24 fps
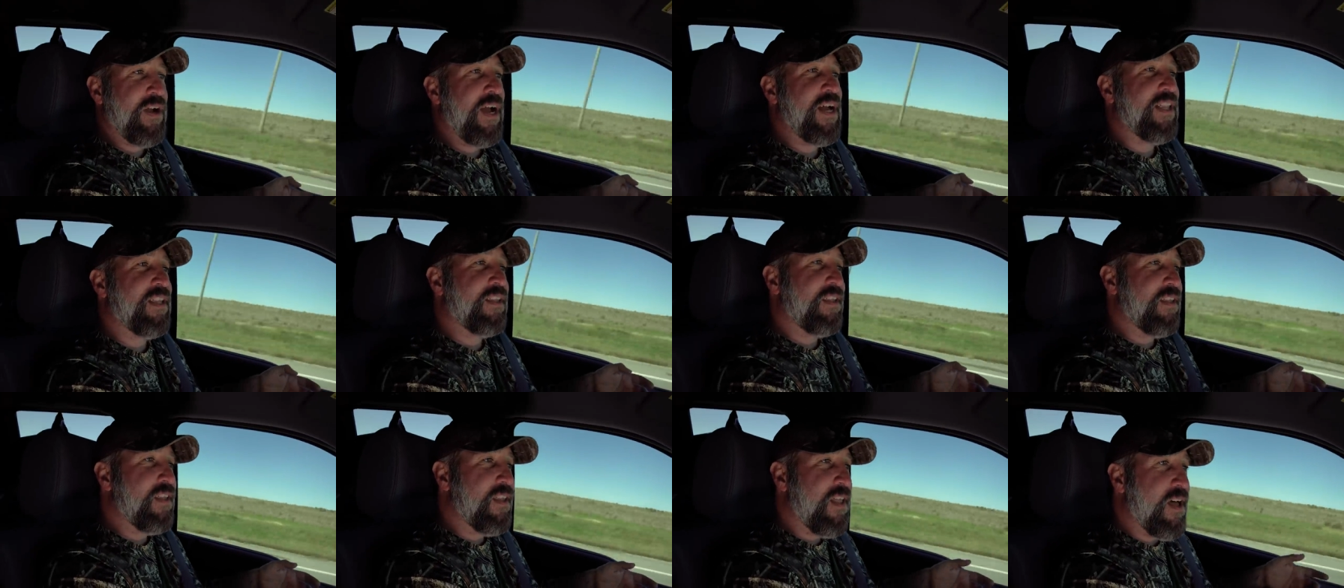I
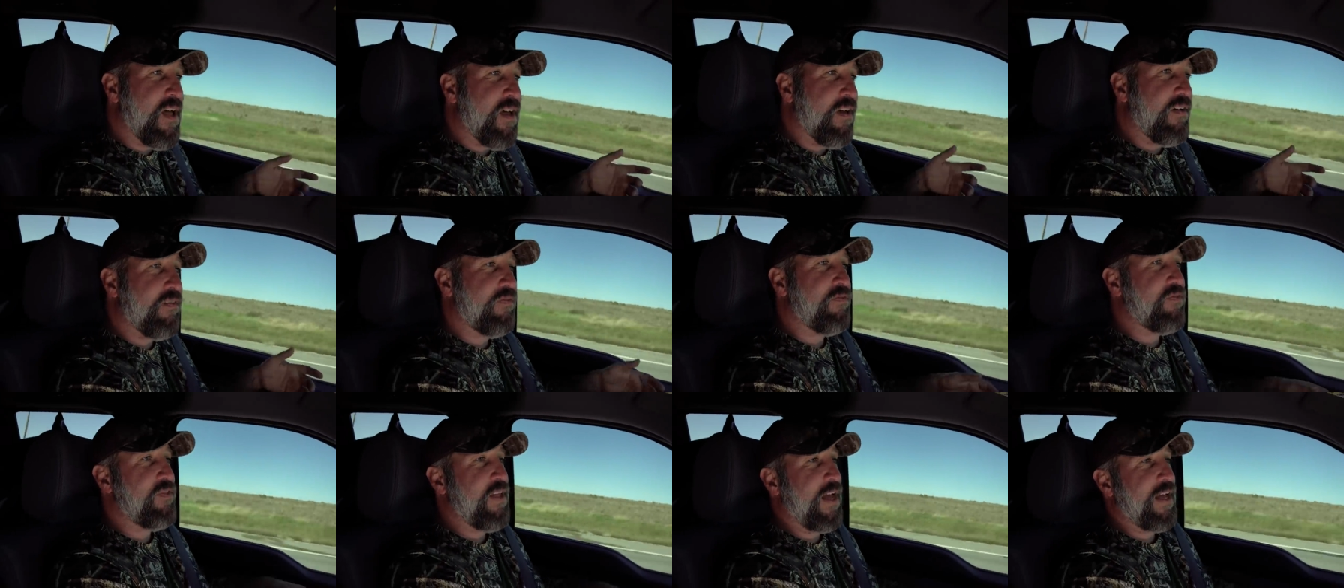
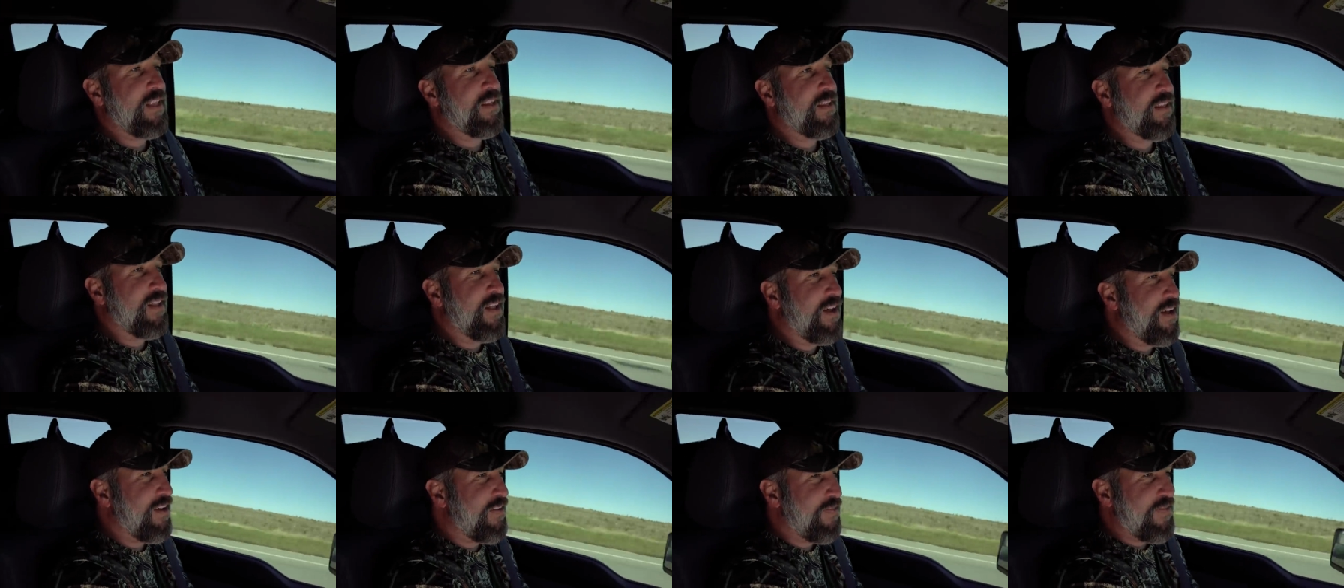love
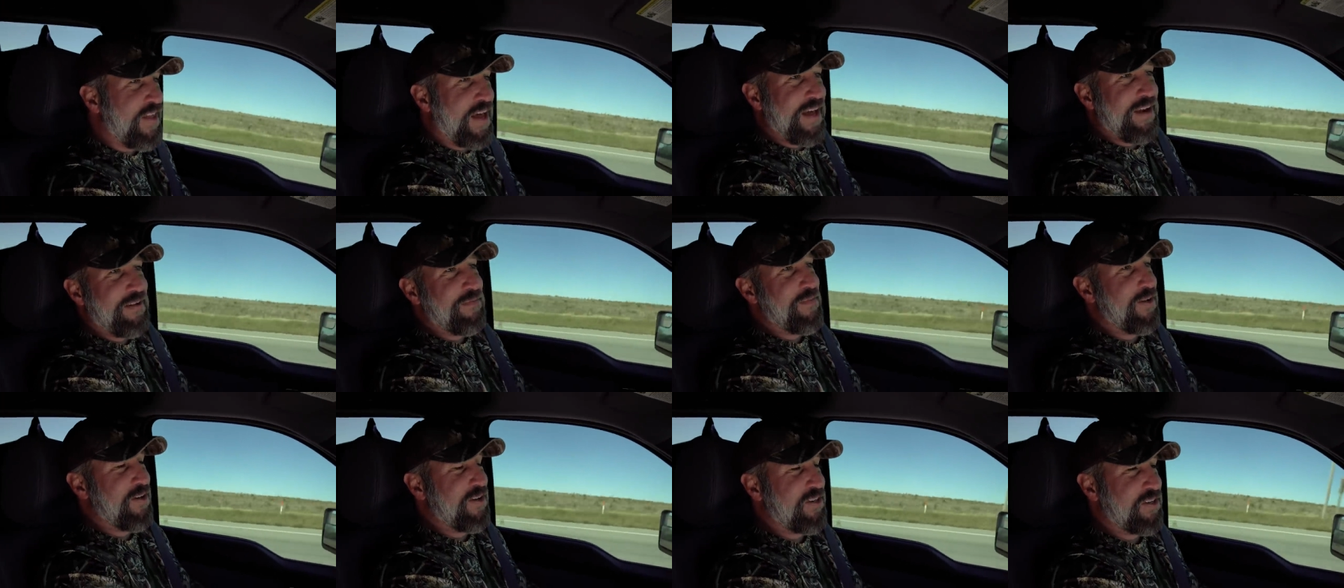that
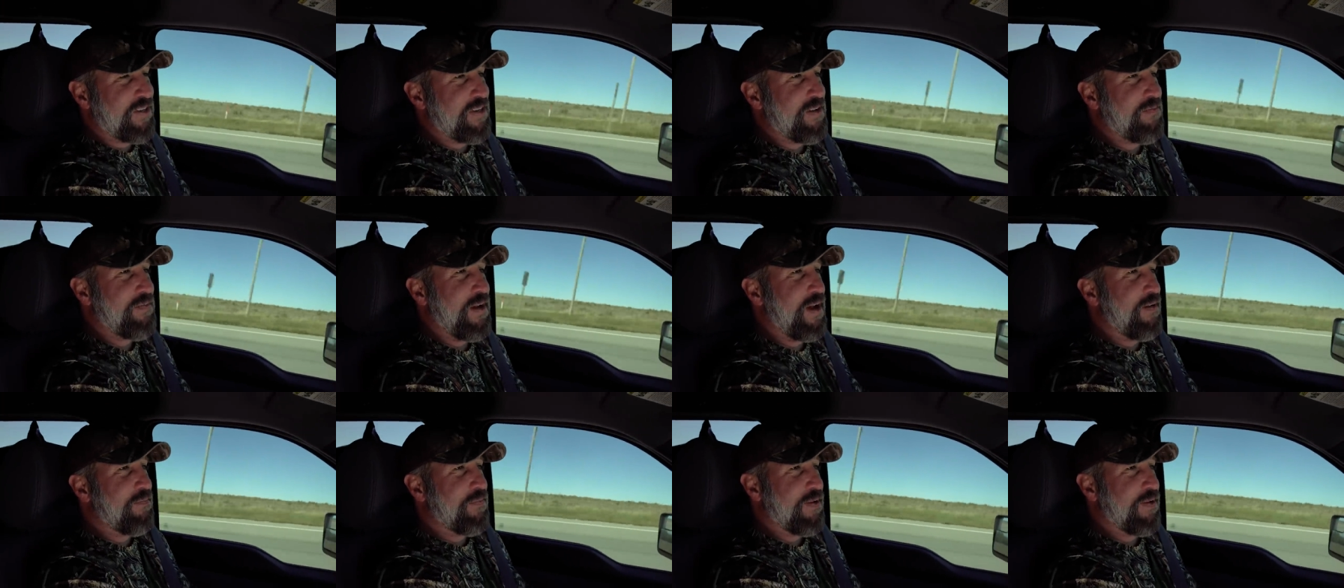emotion about